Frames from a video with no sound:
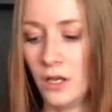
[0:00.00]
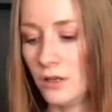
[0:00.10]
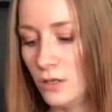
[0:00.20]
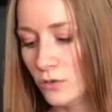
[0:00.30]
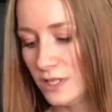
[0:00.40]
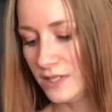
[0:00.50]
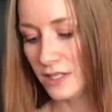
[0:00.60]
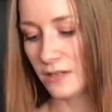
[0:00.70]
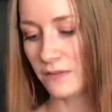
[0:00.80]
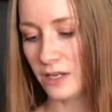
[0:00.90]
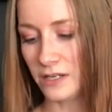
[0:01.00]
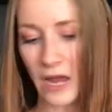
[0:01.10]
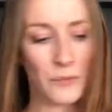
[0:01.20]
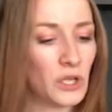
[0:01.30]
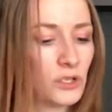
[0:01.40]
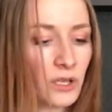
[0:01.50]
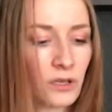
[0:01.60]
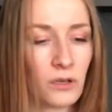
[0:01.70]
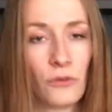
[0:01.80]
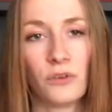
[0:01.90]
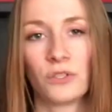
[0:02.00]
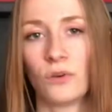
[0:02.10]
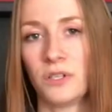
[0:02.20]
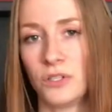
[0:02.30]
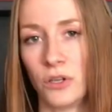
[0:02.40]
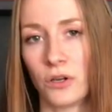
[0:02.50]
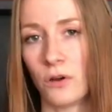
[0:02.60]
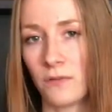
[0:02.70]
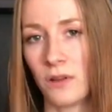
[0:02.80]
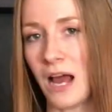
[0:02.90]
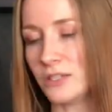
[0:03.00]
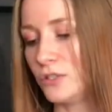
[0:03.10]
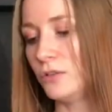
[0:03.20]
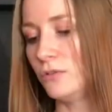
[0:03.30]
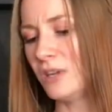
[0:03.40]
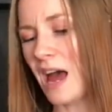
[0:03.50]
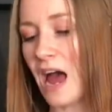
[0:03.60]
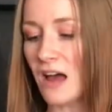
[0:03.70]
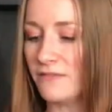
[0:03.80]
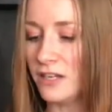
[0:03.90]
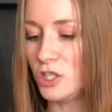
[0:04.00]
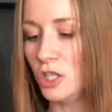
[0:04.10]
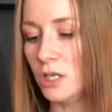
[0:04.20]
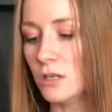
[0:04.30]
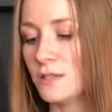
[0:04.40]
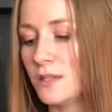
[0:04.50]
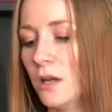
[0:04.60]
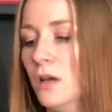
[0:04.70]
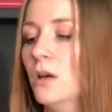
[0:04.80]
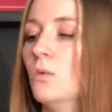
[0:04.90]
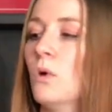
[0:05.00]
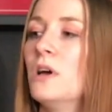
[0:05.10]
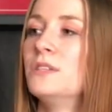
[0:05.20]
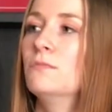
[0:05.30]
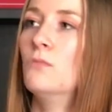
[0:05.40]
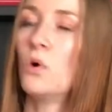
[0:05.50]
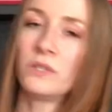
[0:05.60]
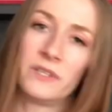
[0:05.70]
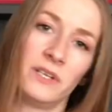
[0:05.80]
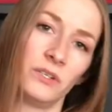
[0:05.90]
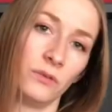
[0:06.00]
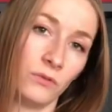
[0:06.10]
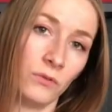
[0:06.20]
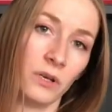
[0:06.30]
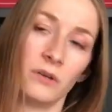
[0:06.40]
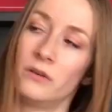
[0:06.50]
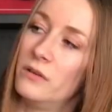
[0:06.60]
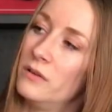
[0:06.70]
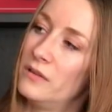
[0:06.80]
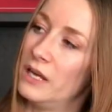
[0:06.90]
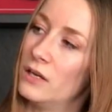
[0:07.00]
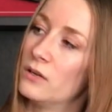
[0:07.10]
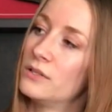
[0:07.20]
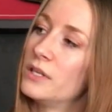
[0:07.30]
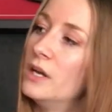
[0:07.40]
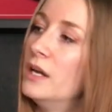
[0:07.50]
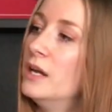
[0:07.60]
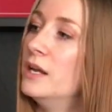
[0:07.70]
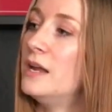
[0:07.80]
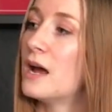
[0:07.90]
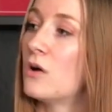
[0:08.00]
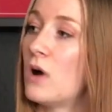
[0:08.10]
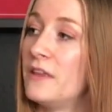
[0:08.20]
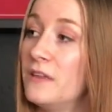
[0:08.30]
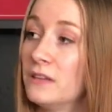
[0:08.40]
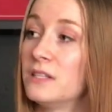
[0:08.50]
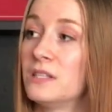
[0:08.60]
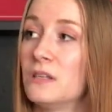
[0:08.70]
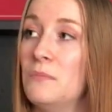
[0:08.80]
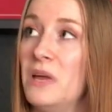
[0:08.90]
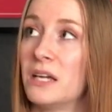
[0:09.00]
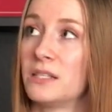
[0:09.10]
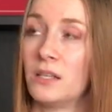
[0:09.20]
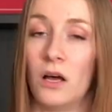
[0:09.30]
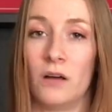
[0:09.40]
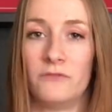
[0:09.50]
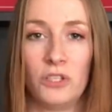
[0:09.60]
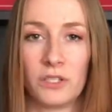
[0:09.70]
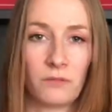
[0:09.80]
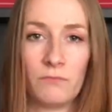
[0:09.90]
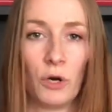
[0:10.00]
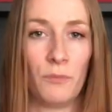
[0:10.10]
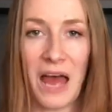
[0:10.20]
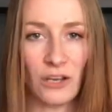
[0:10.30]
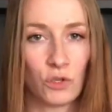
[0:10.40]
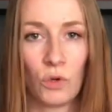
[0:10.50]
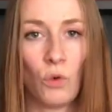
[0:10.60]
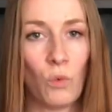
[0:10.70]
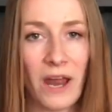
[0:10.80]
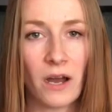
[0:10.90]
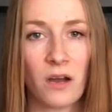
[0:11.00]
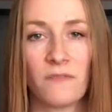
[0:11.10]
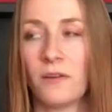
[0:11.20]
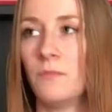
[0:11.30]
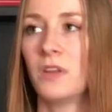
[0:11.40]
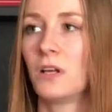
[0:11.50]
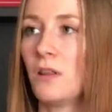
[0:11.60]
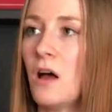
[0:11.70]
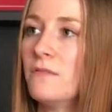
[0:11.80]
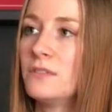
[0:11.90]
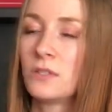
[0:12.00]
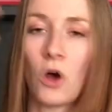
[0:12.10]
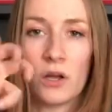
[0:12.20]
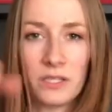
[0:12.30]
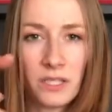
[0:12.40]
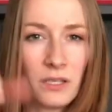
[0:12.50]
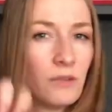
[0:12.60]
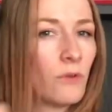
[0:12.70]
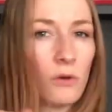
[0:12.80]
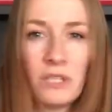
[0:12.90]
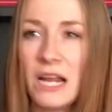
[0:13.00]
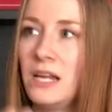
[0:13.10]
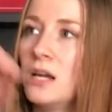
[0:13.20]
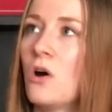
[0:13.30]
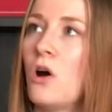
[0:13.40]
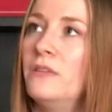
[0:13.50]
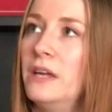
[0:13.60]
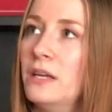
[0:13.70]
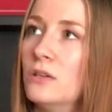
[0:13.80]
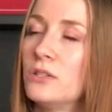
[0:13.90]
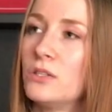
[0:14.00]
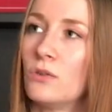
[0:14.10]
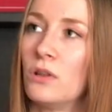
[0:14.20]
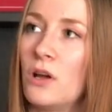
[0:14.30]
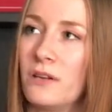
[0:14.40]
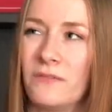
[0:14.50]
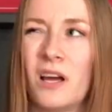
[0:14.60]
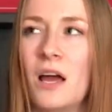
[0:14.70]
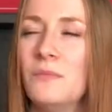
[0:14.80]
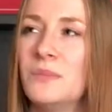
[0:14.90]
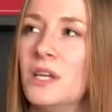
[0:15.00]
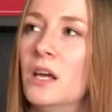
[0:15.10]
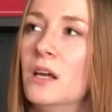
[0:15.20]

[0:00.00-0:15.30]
The only significant damage that the loner swords took over the last 2.5-ish years was mostly to the hilt. Now, I think this is a mix of just perpetual wear from the gloves constantly rotating on the hilt, so a lot of times